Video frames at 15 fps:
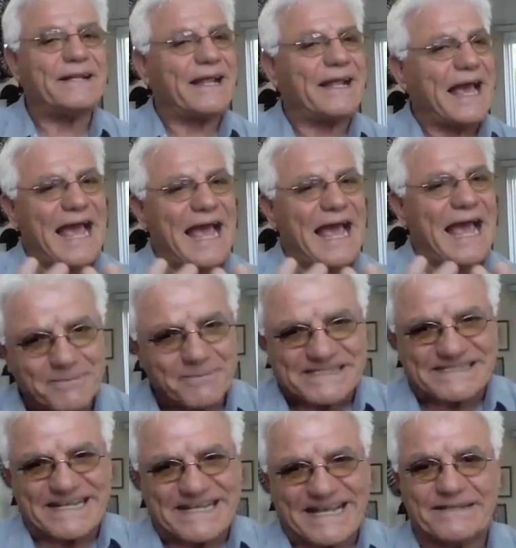an Arab
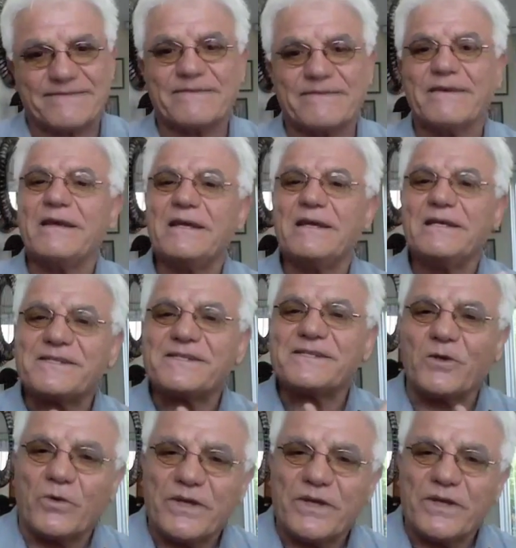state.
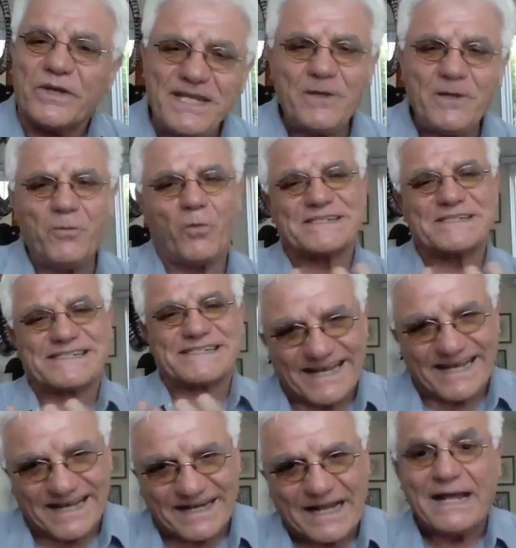So he was
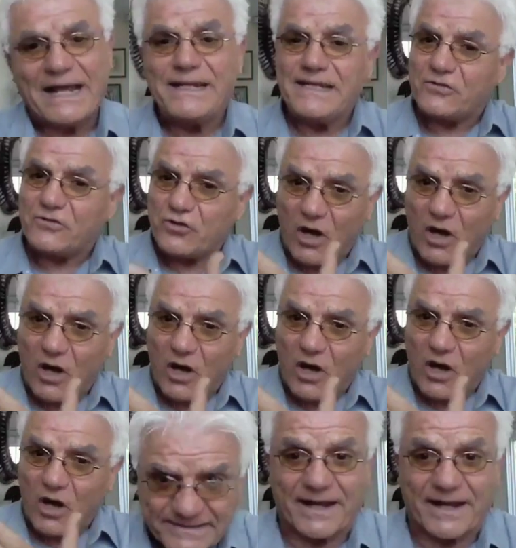there and he
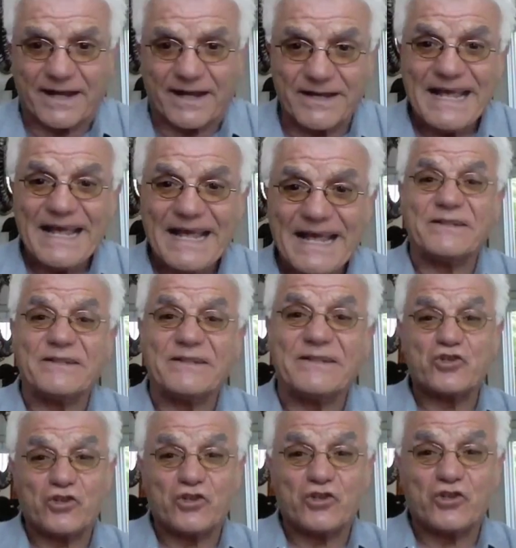died there. And the
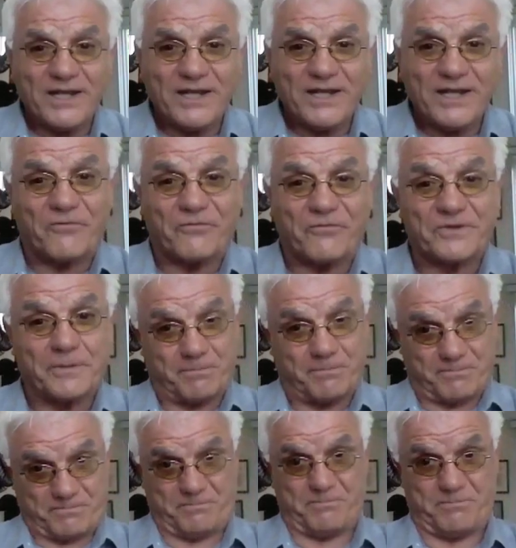shrine of
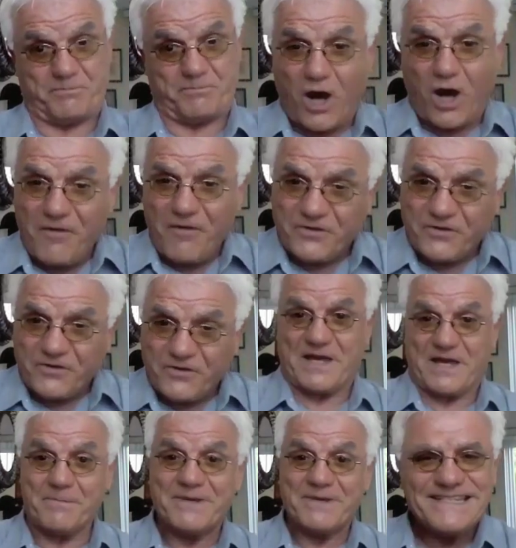the prophet of
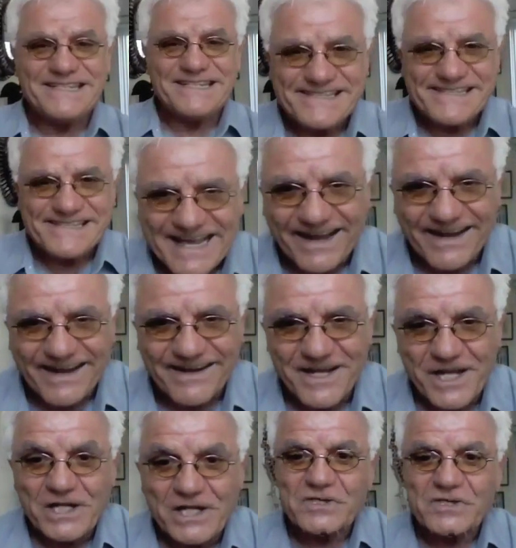them is there.
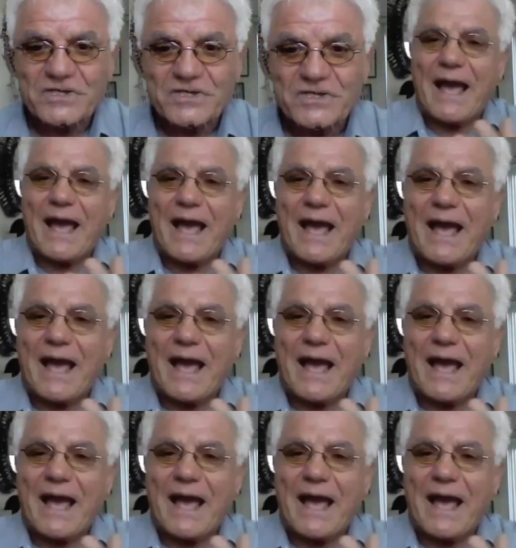So